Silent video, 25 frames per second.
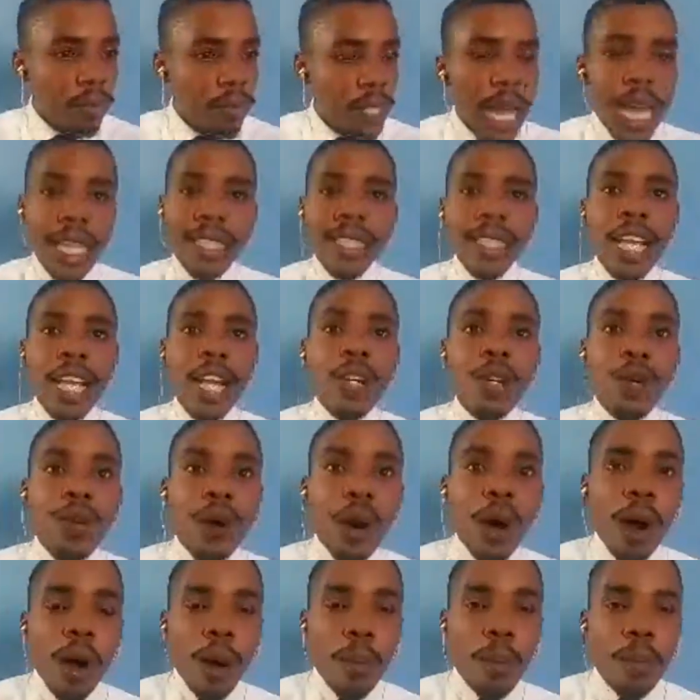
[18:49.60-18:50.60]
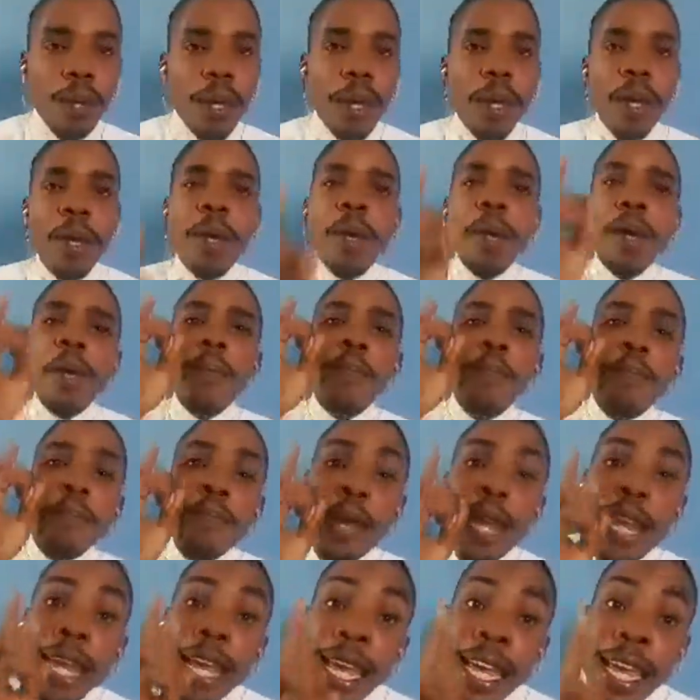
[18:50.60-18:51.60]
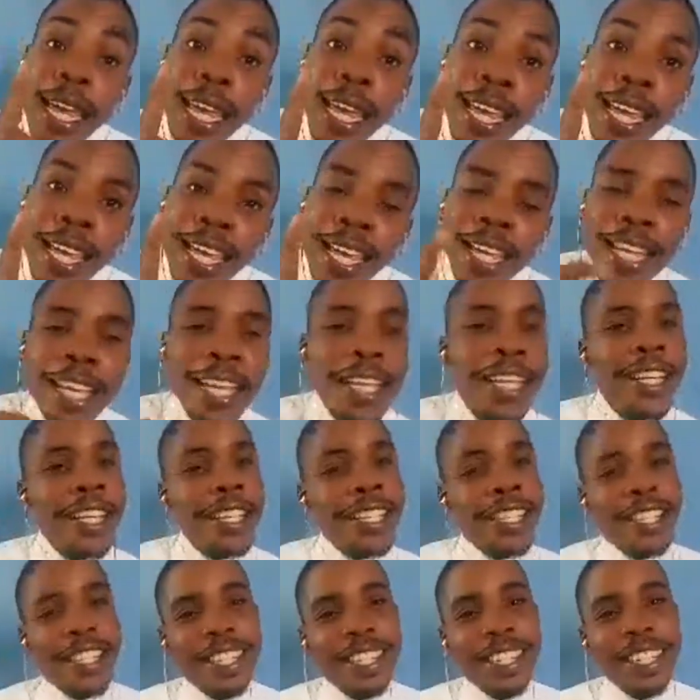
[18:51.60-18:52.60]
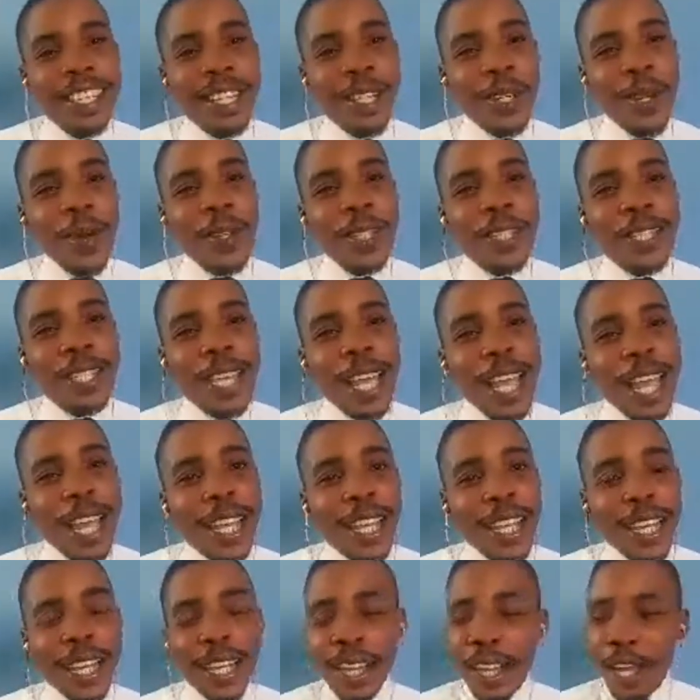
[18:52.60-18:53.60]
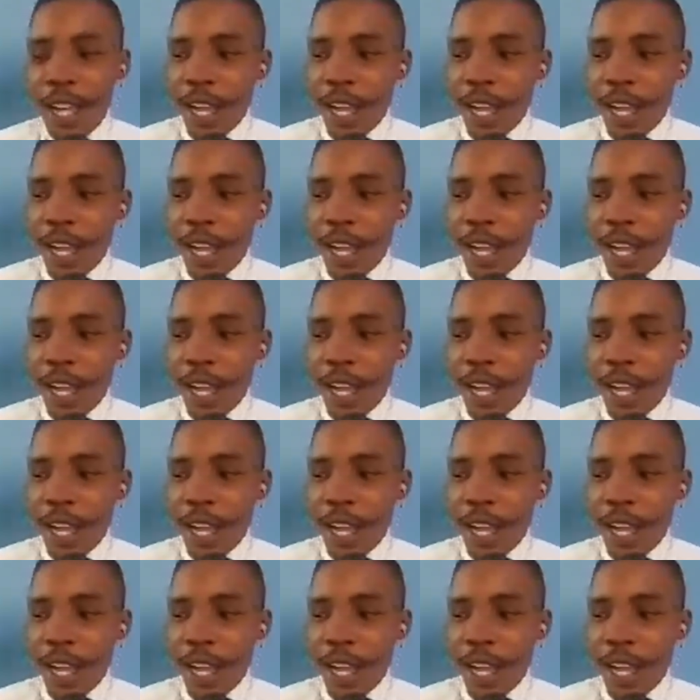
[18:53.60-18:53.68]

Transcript: as they grow up, please don't take